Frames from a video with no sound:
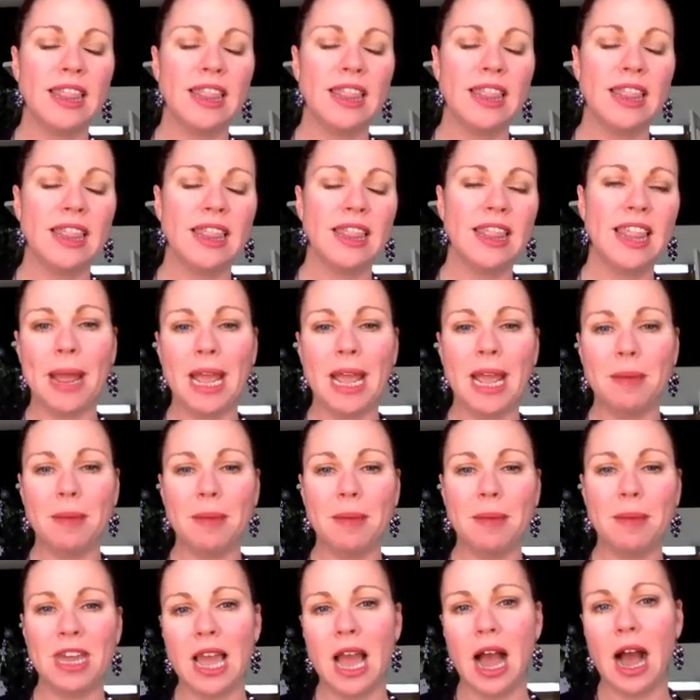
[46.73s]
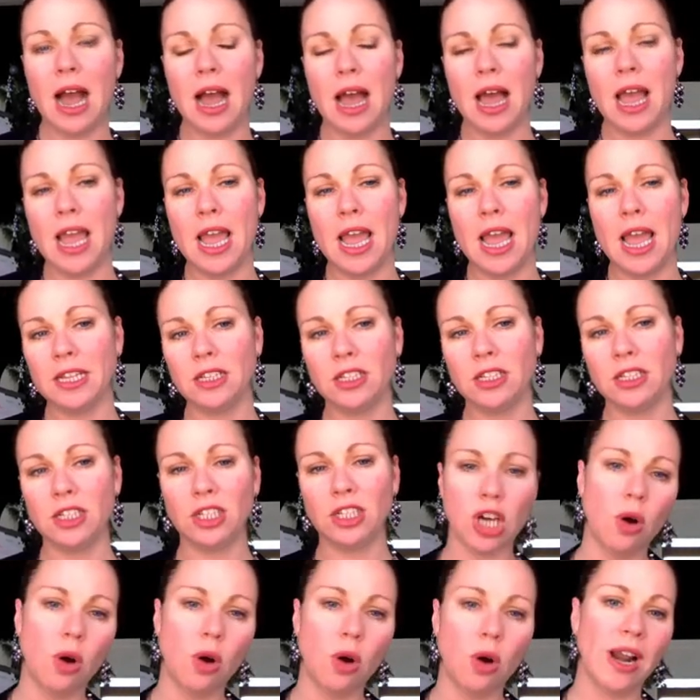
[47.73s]
that maybe I
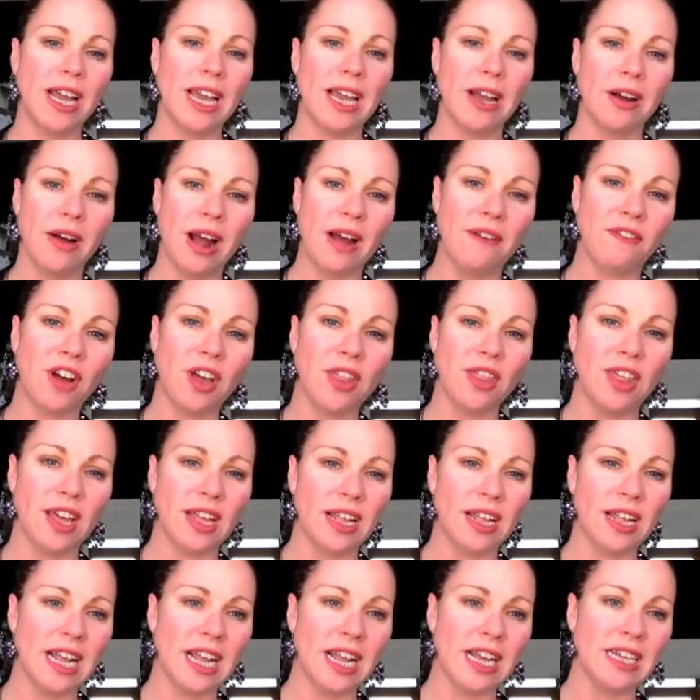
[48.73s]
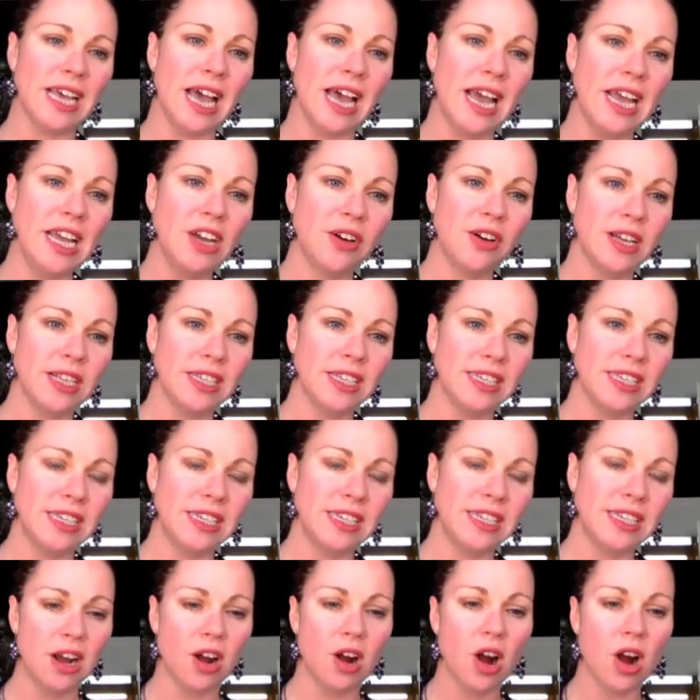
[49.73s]
don't want to hear everything that they say. You can see
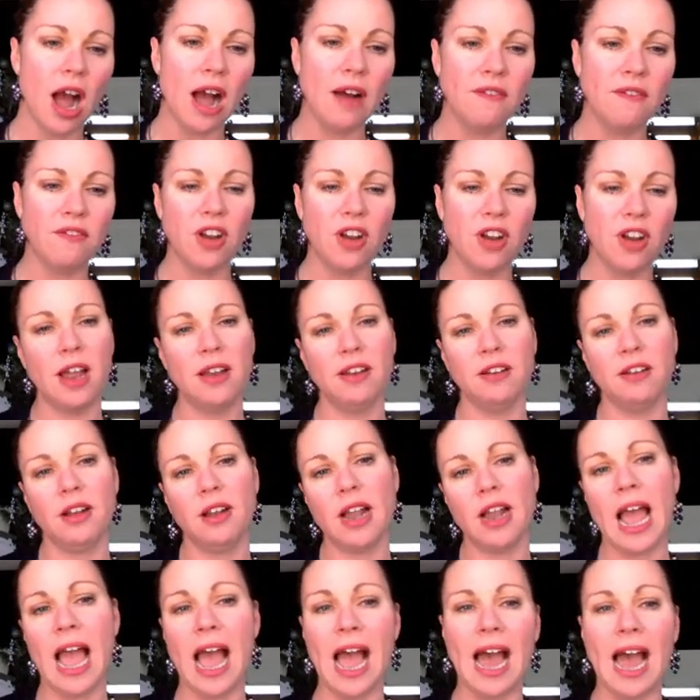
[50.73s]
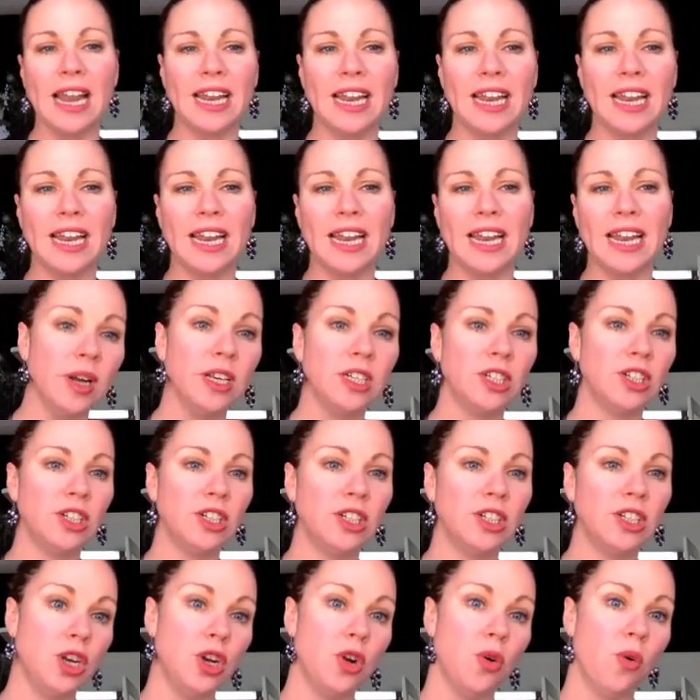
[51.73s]
here I've not added anyone
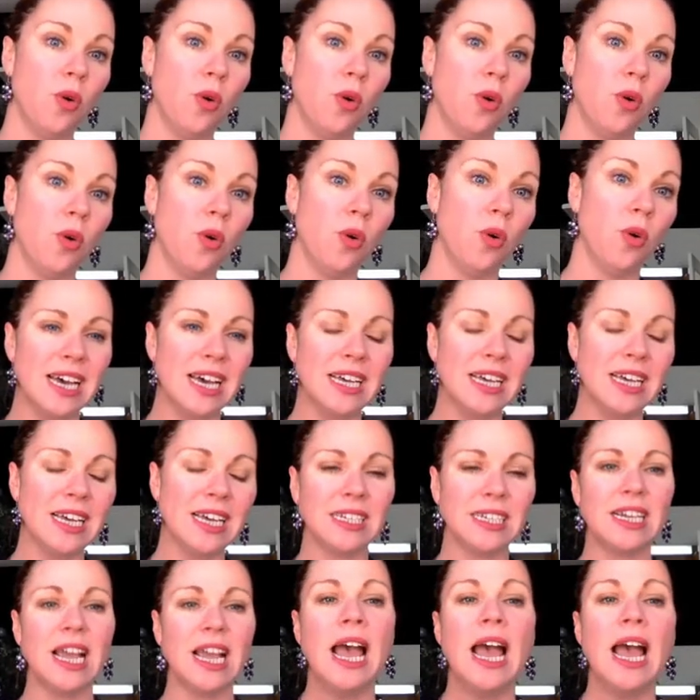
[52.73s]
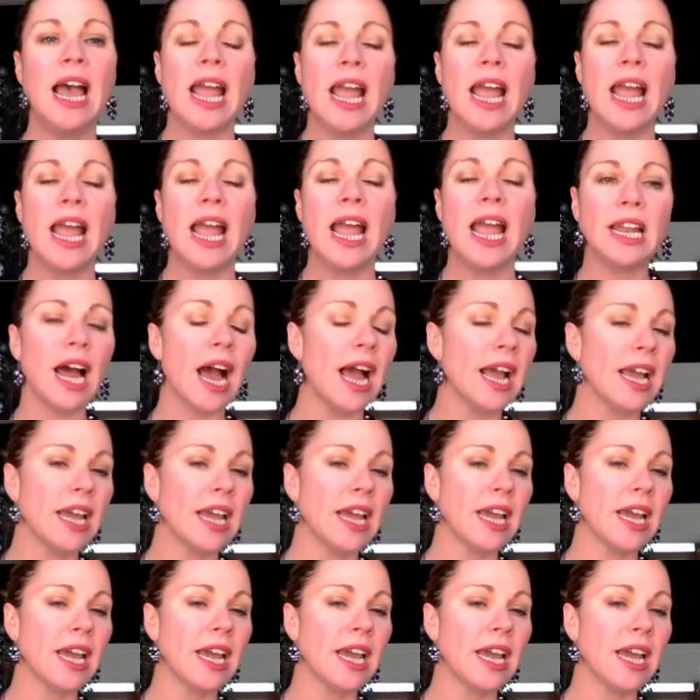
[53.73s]
to the noise list, and I
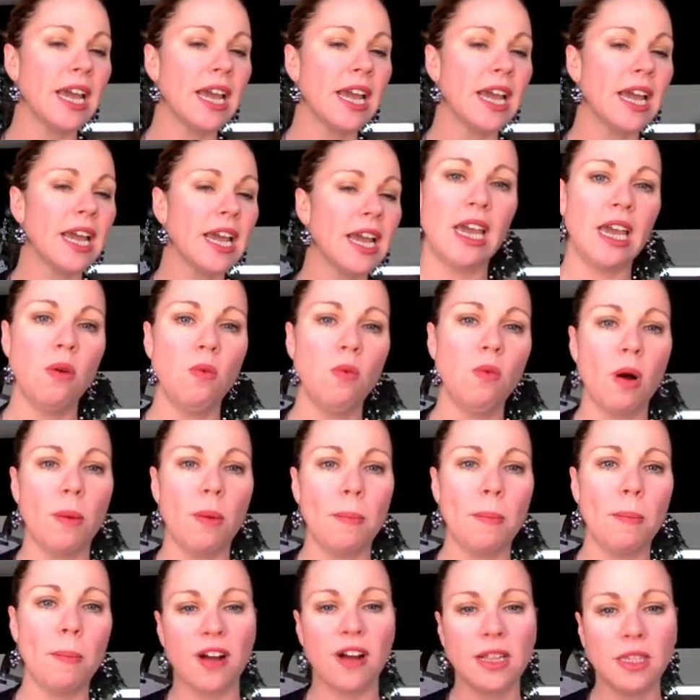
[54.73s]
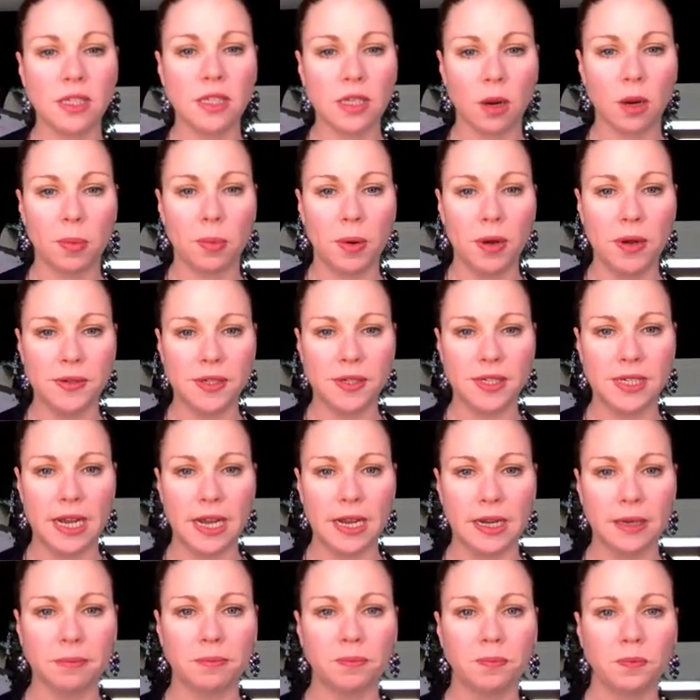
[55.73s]
can also see what my friends are
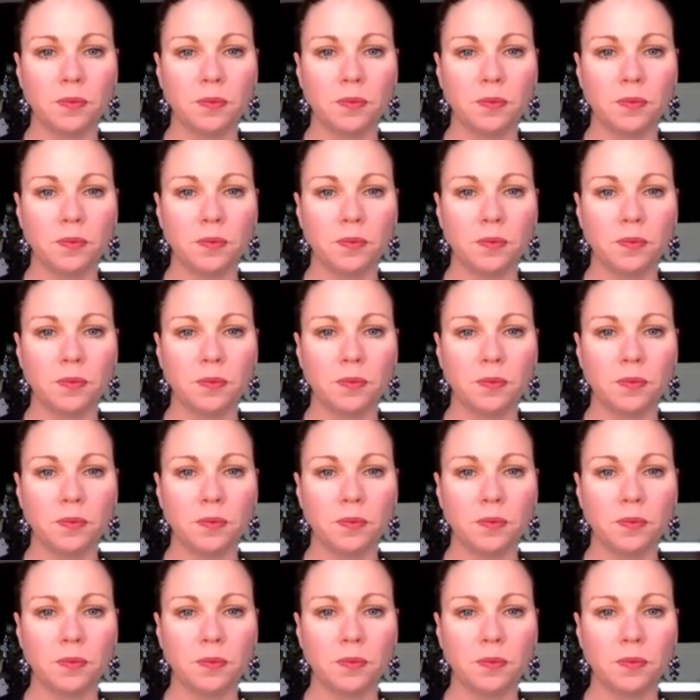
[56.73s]
posting.